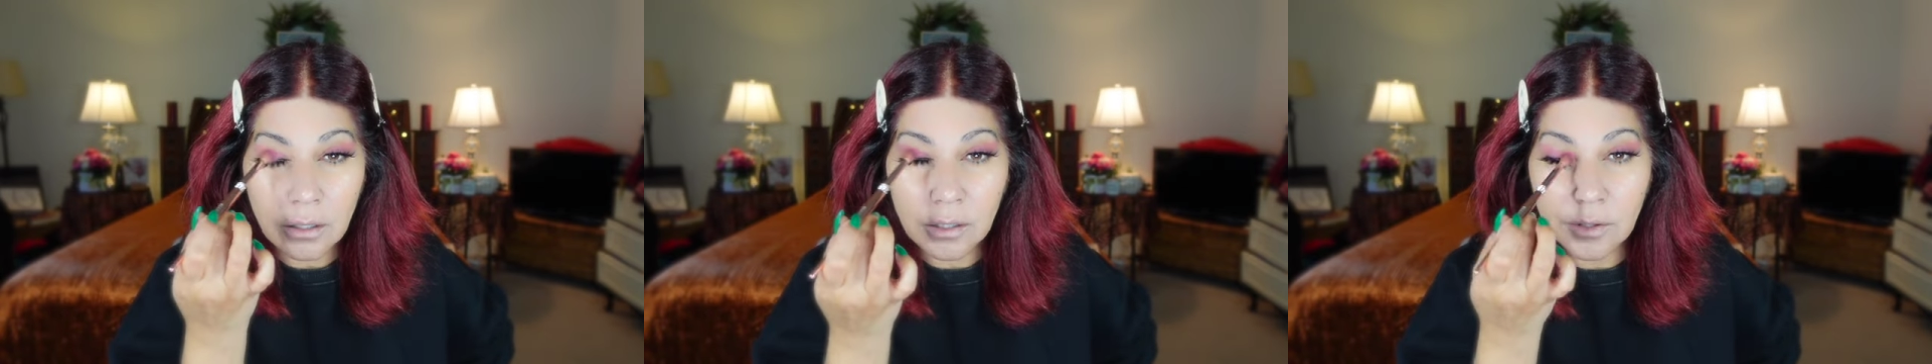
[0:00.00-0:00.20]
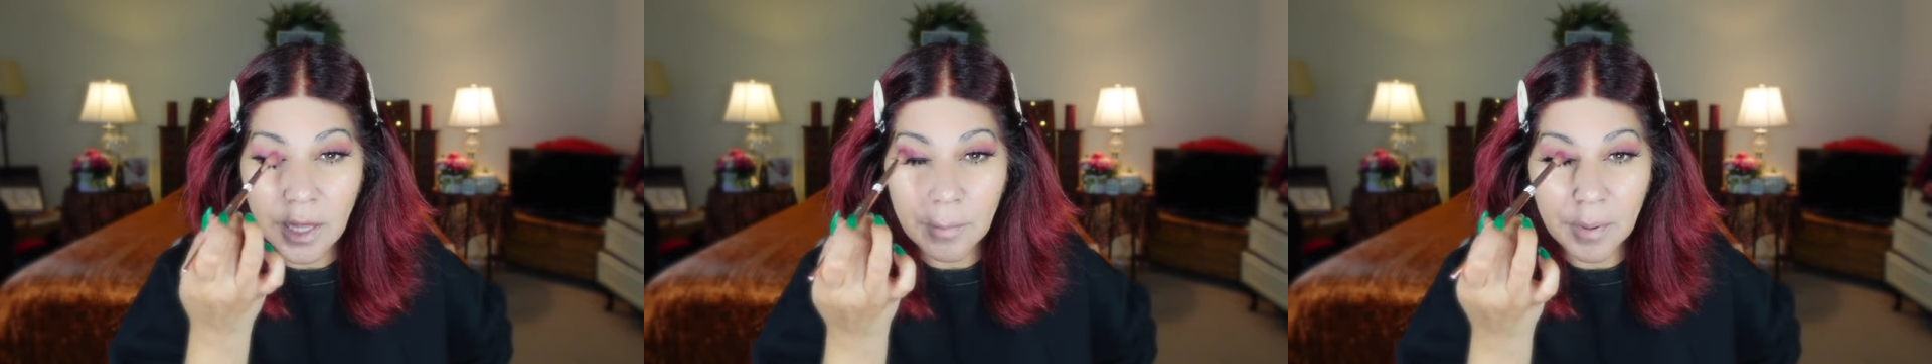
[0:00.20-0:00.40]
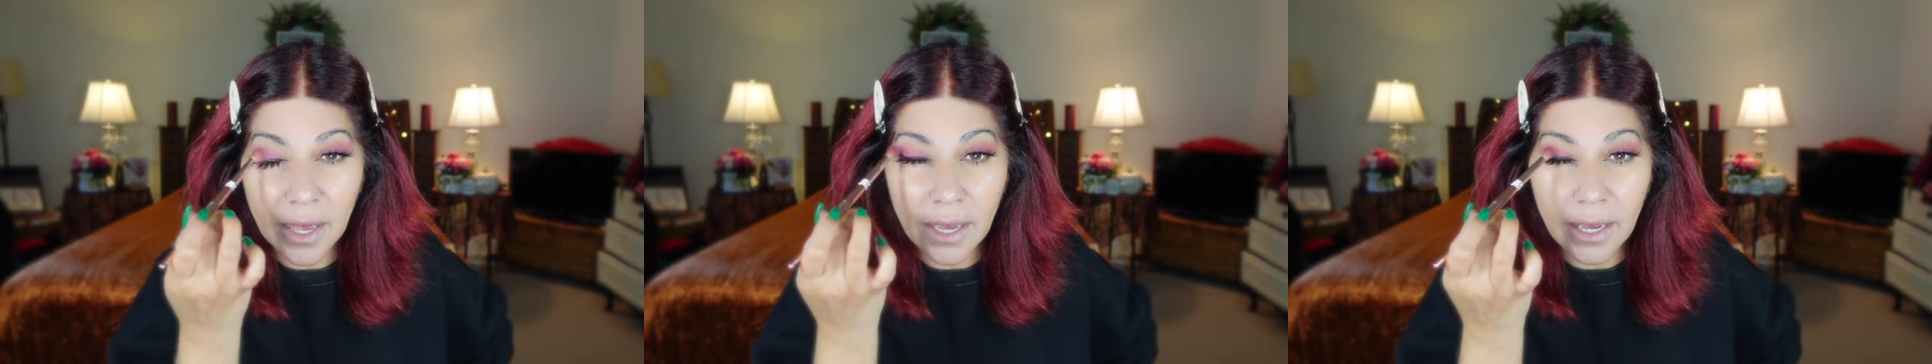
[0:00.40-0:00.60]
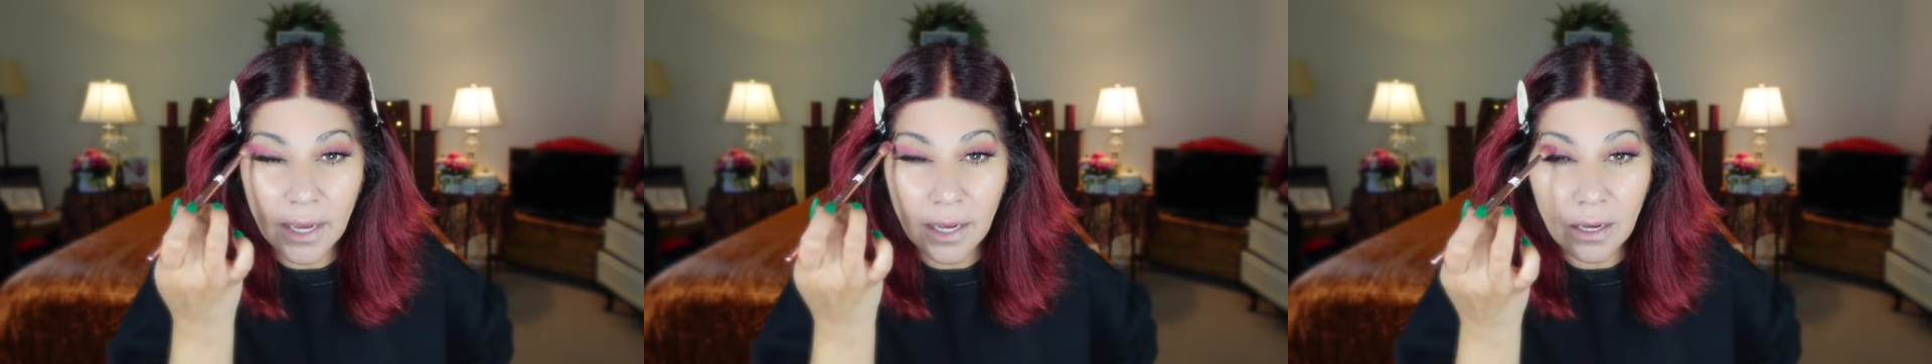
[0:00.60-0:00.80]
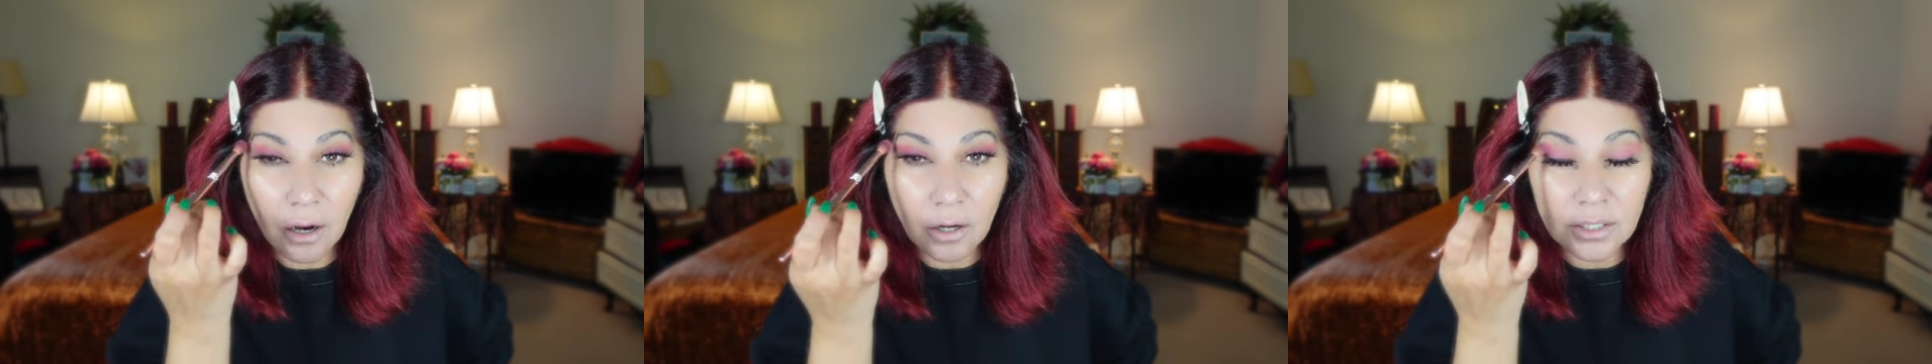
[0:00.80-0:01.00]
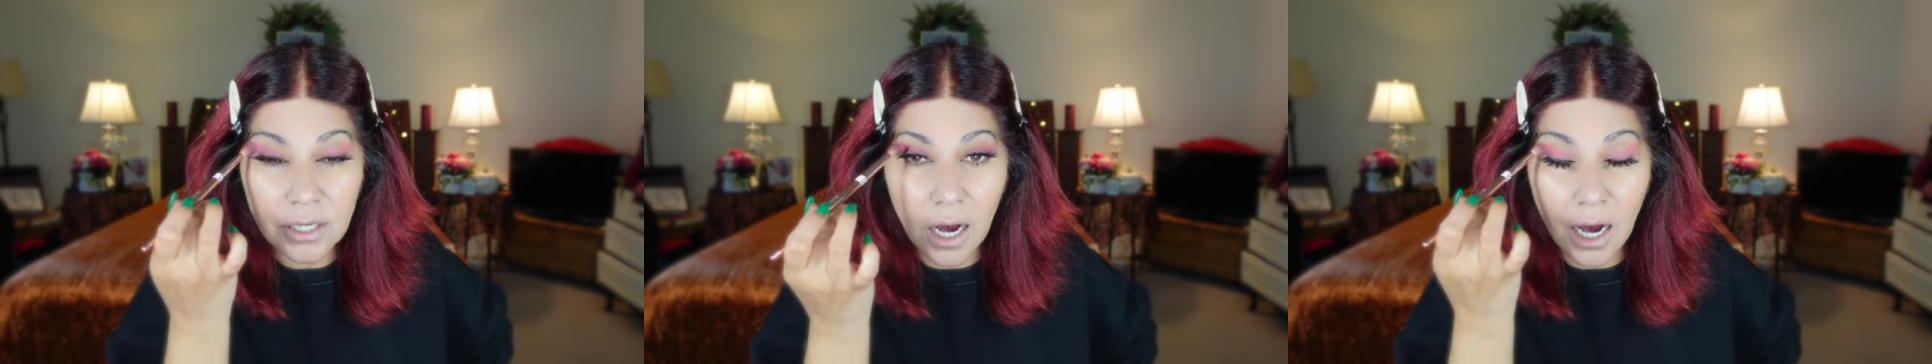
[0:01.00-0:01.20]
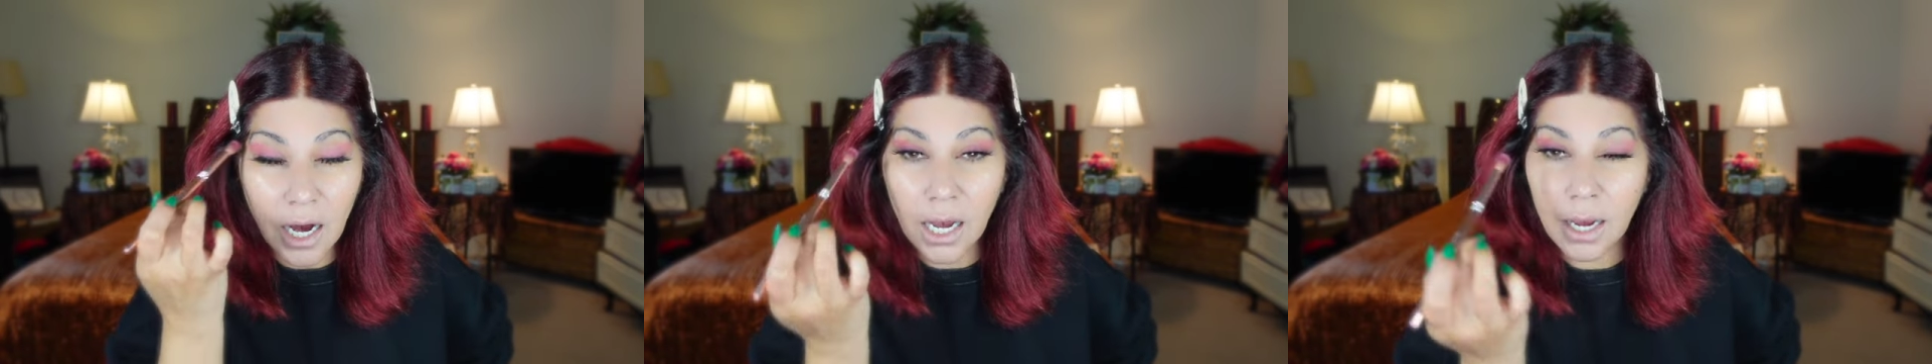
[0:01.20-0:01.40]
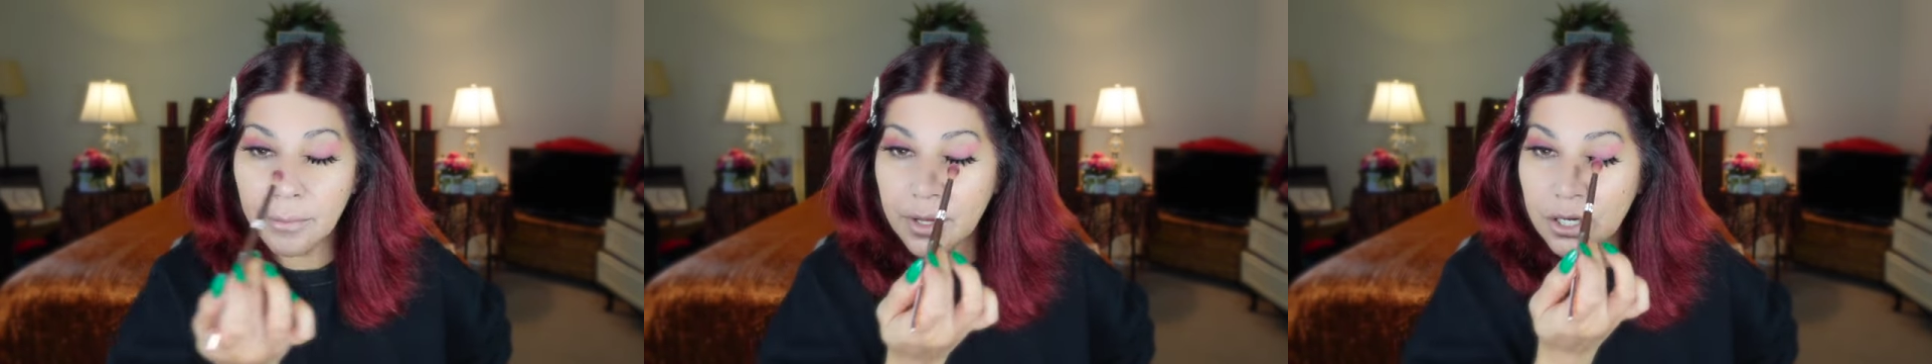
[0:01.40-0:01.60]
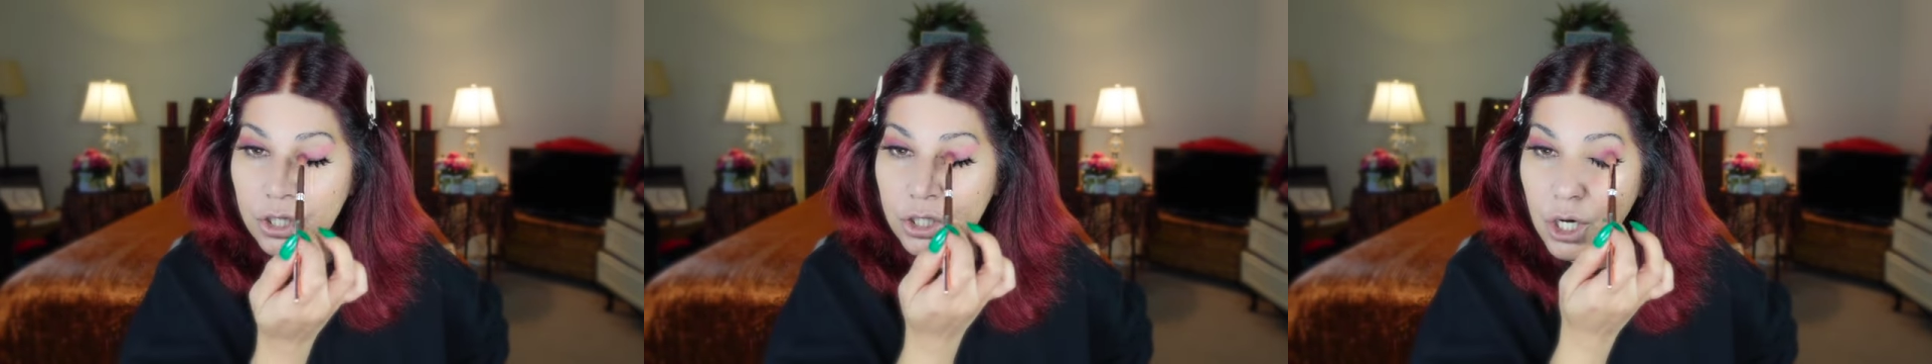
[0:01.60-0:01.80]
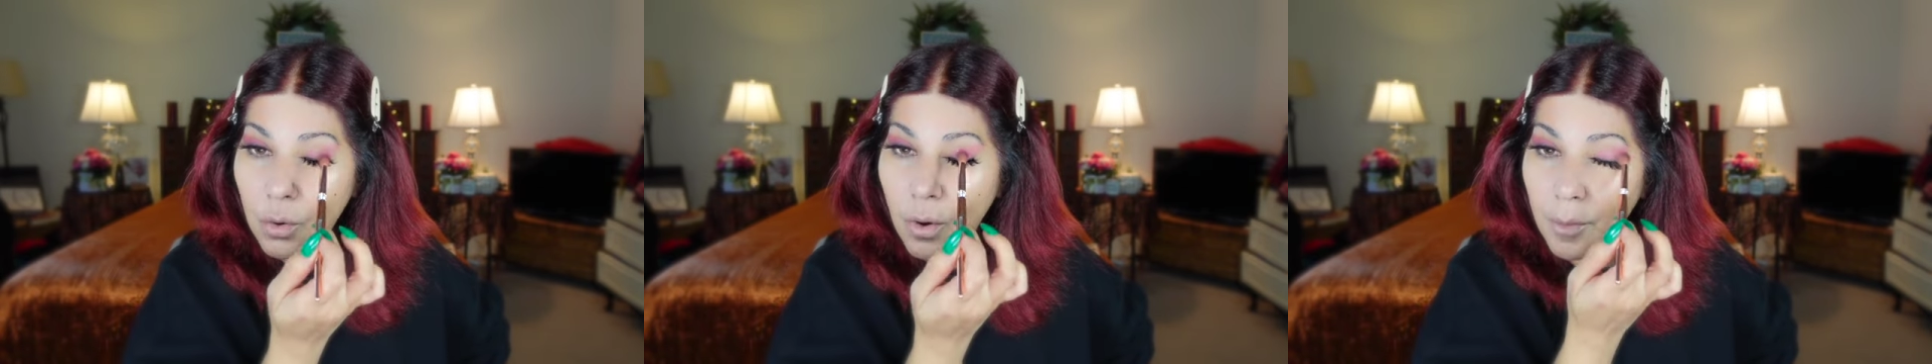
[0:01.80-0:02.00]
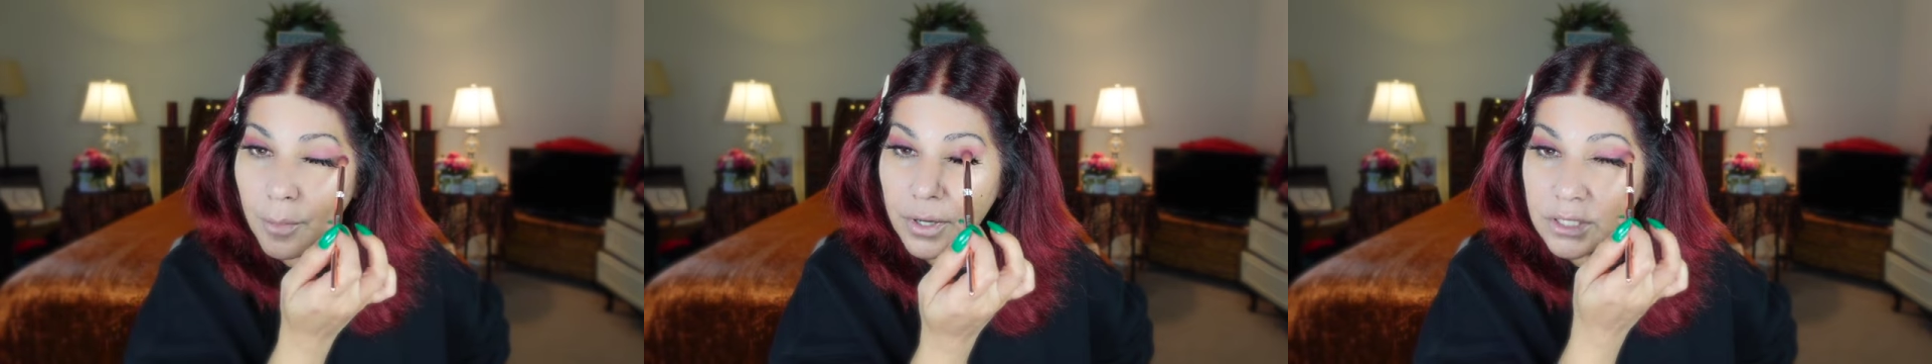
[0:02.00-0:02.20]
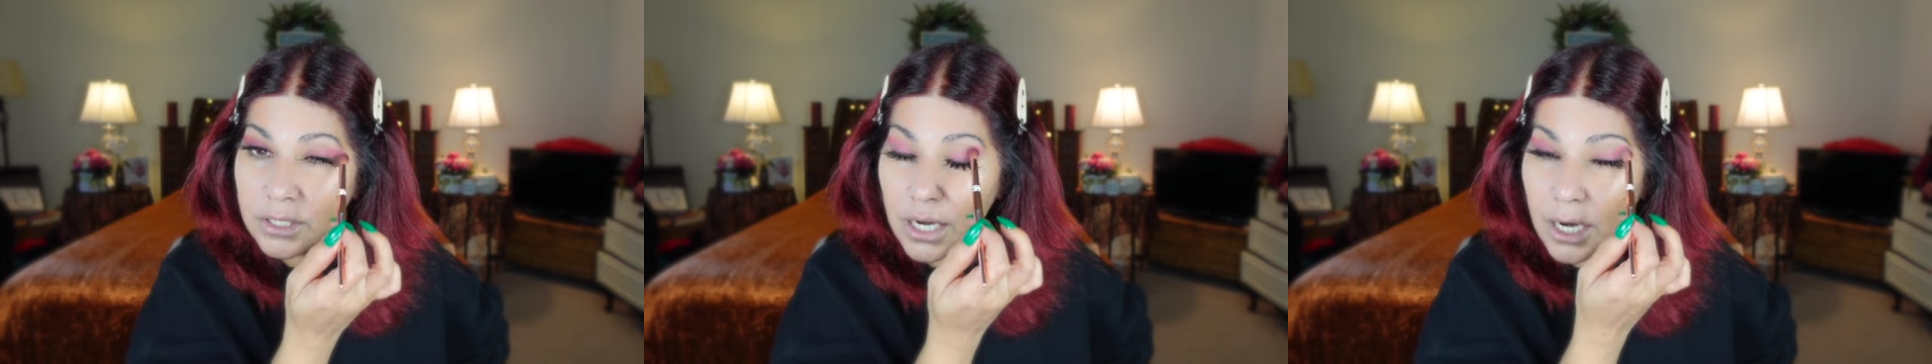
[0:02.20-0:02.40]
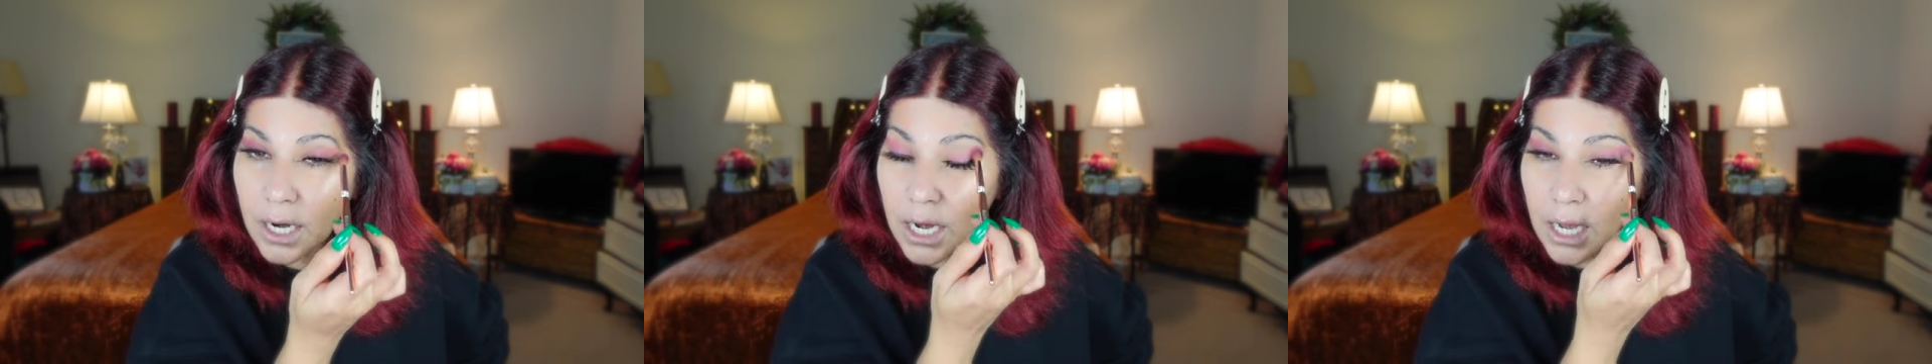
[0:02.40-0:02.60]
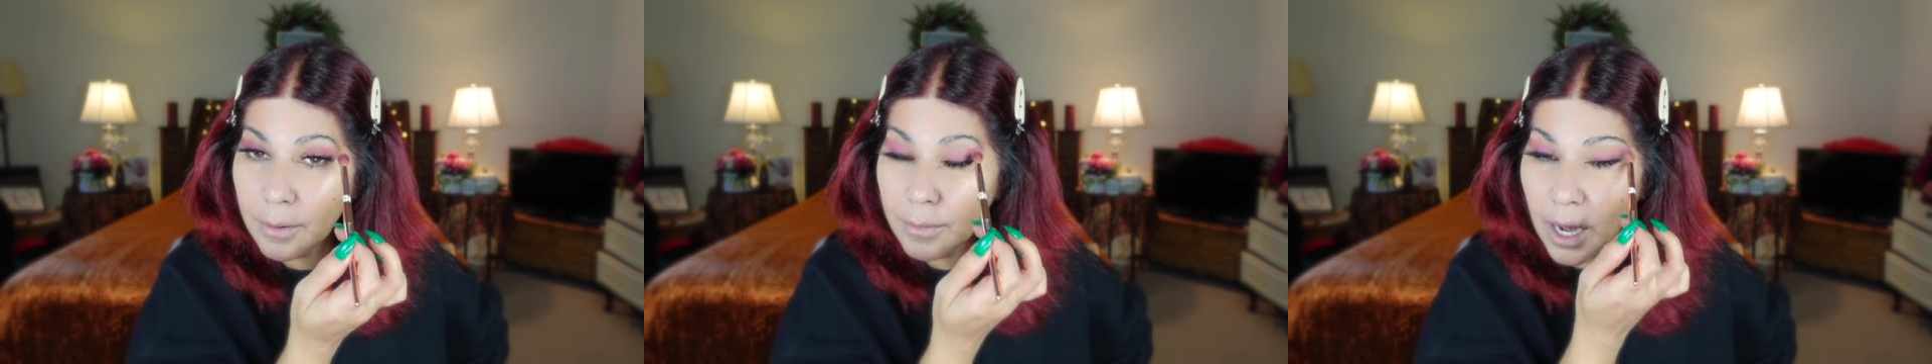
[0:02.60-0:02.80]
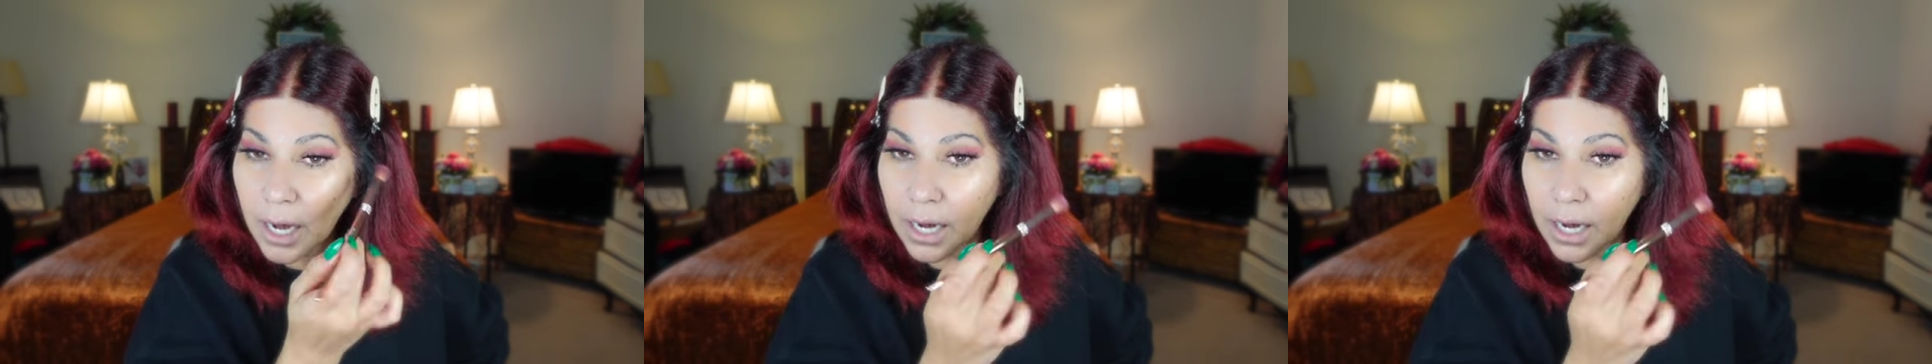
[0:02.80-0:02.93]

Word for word: they pay on time, they show up on time,